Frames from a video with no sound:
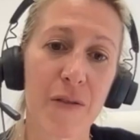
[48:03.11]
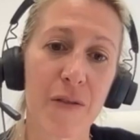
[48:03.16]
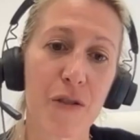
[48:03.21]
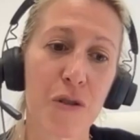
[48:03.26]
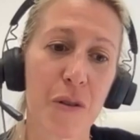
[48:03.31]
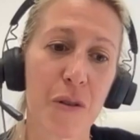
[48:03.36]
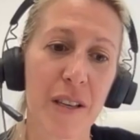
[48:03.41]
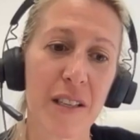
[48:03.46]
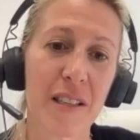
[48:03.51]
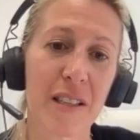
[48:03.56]
of
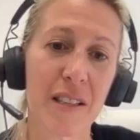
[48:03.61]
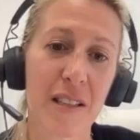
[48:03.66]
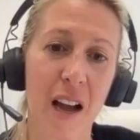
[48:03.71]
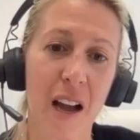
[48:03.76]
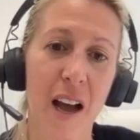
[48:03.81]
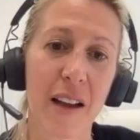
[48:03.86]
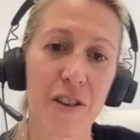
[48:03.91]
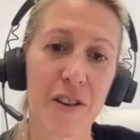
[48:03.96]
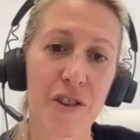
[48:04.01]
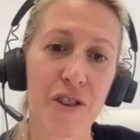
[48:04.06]
choice is
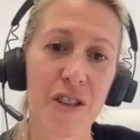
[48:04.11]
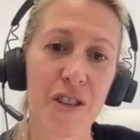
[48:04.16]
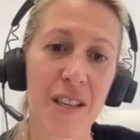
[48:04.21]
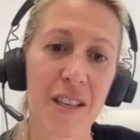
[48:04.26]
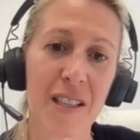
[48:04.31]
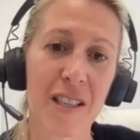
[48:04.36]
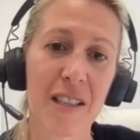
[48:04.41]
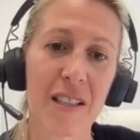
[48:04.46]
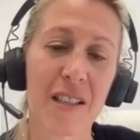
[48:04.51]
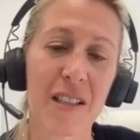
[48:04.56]
cottage
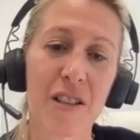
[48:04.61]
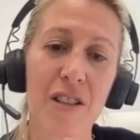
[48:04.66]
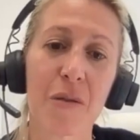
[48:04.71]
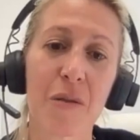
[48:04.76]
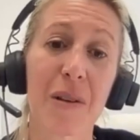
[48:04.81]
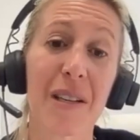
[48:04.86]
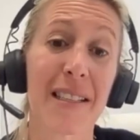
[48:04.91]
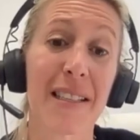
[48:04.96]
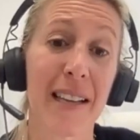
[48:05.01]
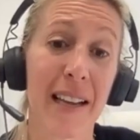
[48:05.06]
cheese because it's
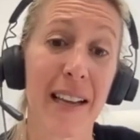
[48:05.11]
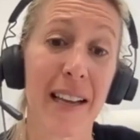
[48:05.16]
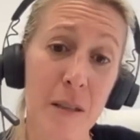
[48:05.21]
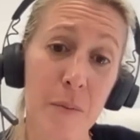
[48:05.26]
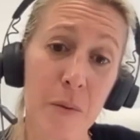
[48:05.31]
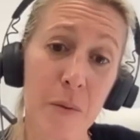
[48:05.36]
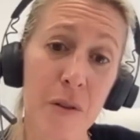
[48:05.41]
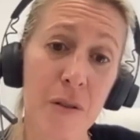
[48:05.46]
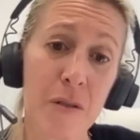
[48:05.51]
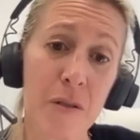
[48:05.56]
so
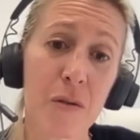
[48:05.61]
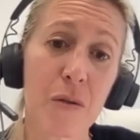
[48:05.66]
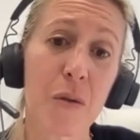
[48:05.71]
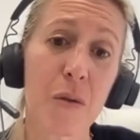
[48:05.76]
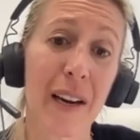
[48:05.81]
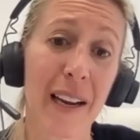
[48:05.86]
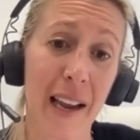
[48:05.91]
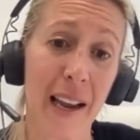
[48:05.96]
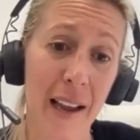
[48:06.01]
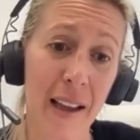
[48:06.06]
accessible
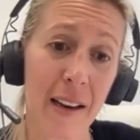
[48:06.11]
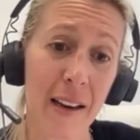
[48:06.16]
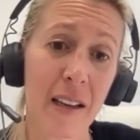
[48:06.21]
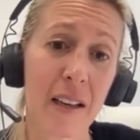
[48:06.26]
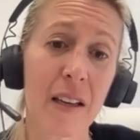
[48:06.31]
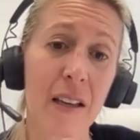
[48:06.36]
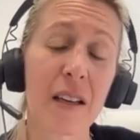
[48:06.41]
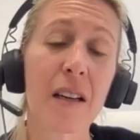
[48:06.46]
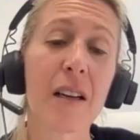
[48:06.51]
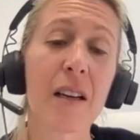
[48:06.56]

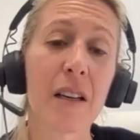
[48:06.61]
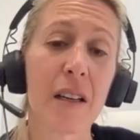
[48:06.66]
organic